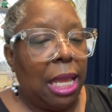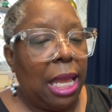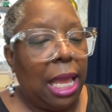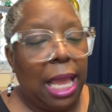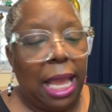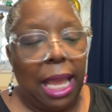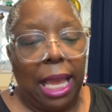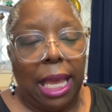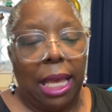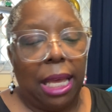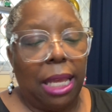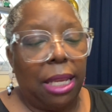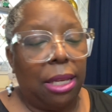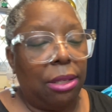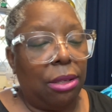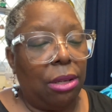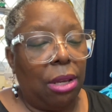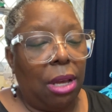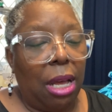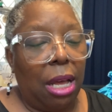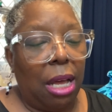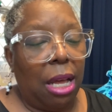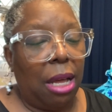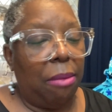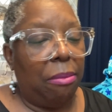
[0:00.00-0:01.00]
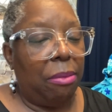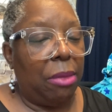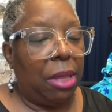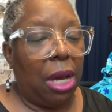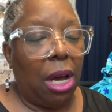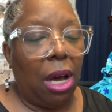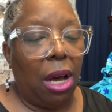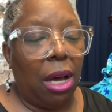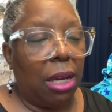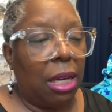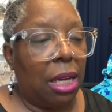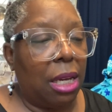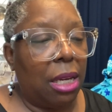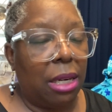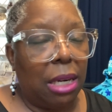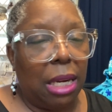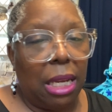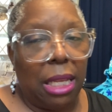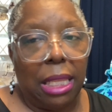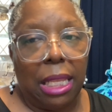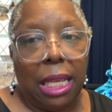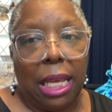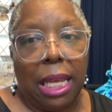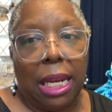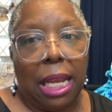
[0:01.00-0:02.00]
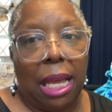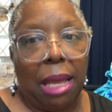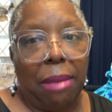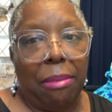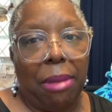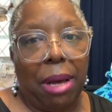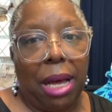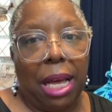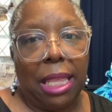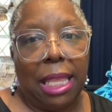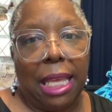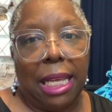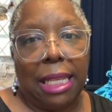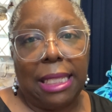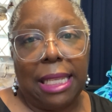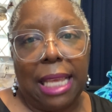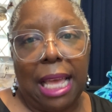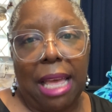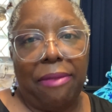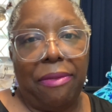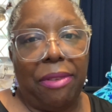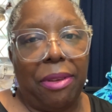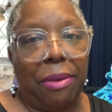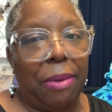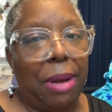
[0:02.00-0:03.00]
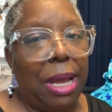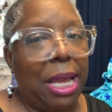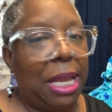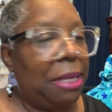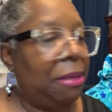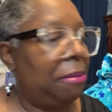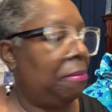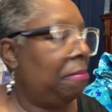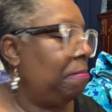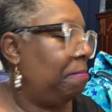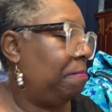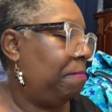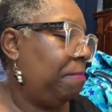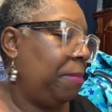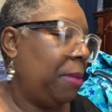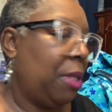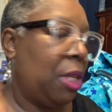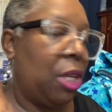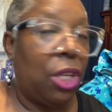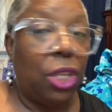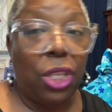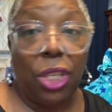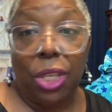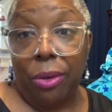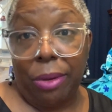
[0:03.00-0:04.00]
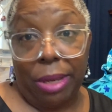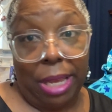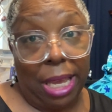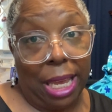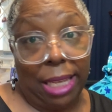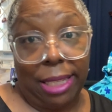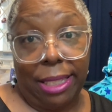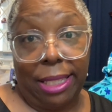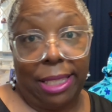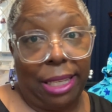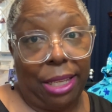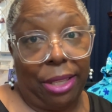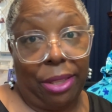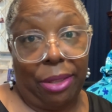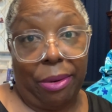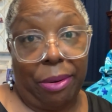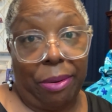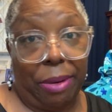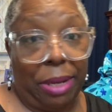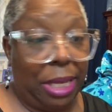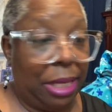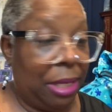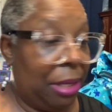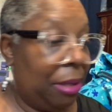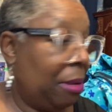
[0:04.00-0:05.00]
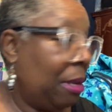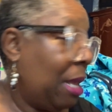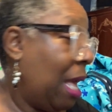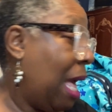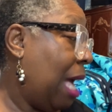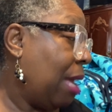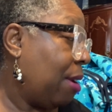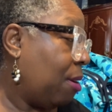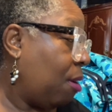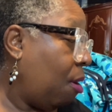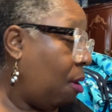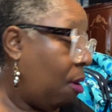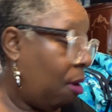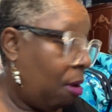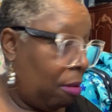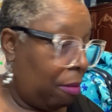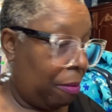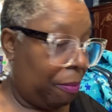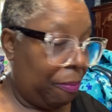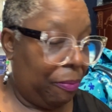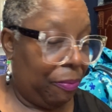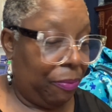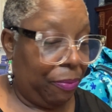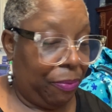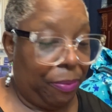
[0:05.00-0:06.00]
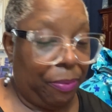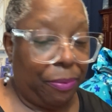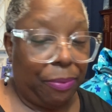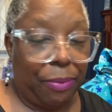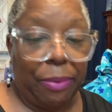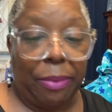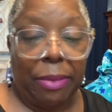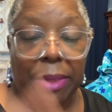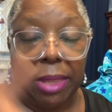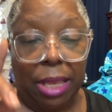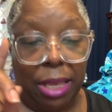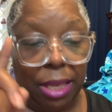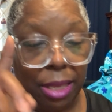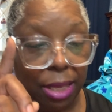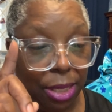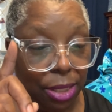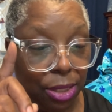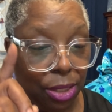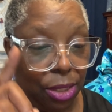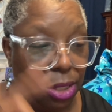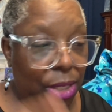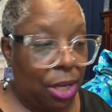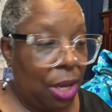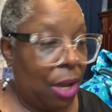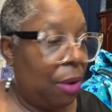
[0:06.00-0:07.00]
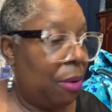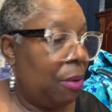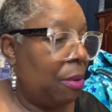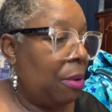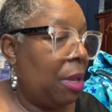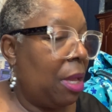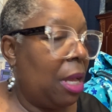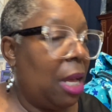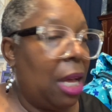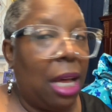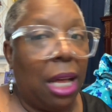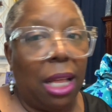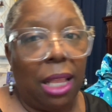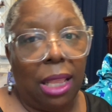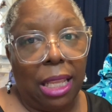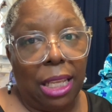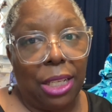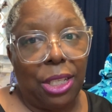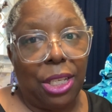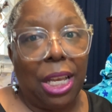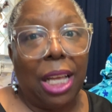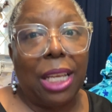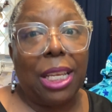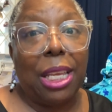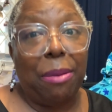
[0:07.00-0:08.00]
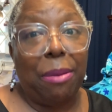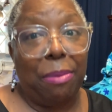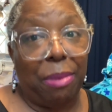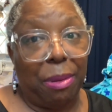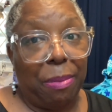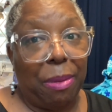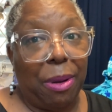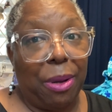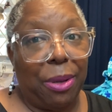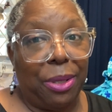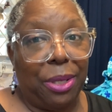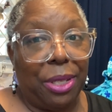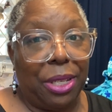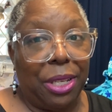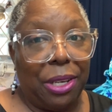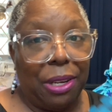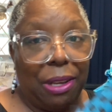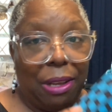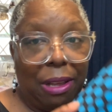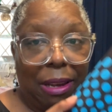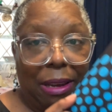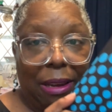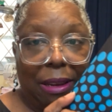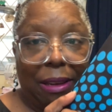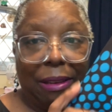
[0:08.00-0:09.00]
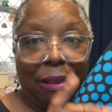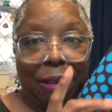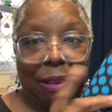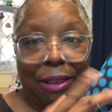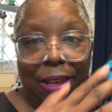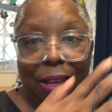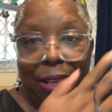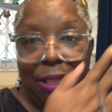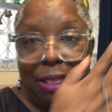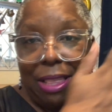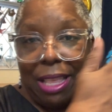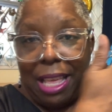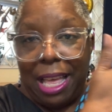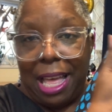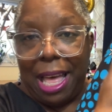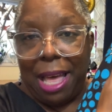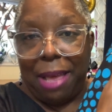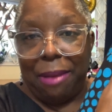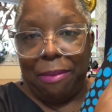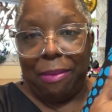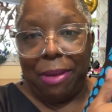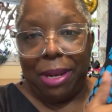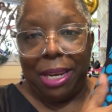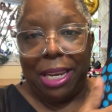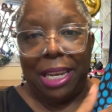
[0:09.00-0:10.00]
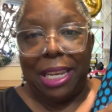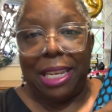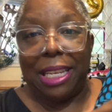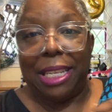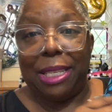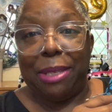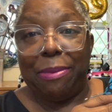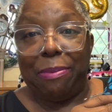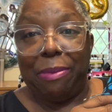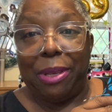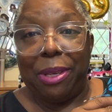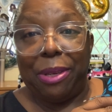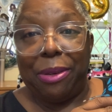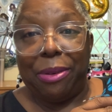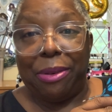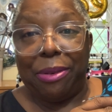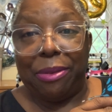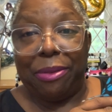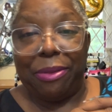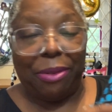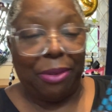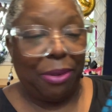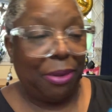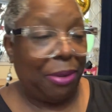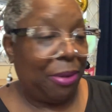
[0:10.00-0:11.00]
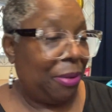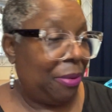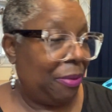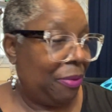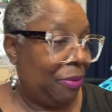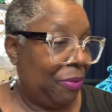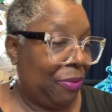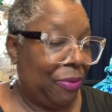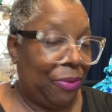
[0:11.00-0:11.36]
And the Ankara that I buy that's heavyweight, you can't see through it at all. So I'll keep you posted on that, but it is beautiful.